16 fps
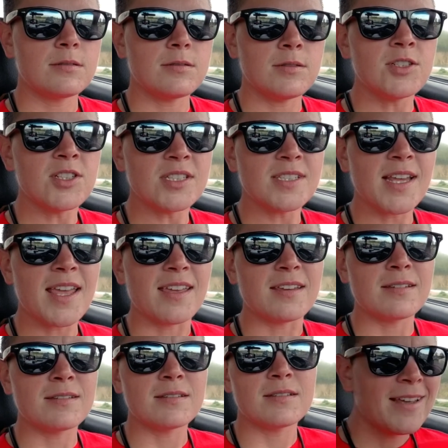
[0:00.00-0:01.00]
Just say it.
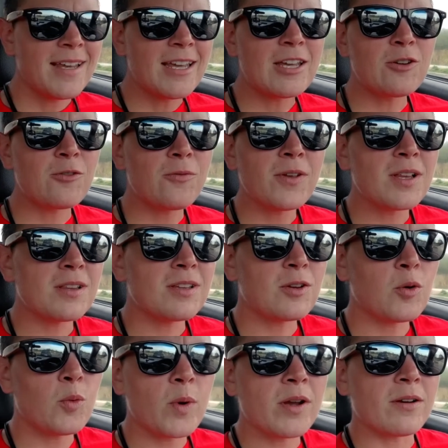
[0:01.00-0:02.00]
It'll feel a
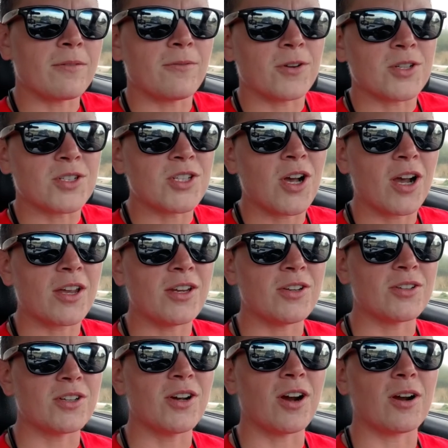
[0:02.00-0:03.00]
little weird at first talking to
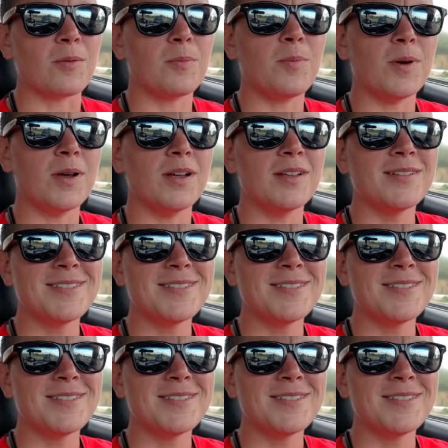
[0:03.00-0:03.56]
your car, but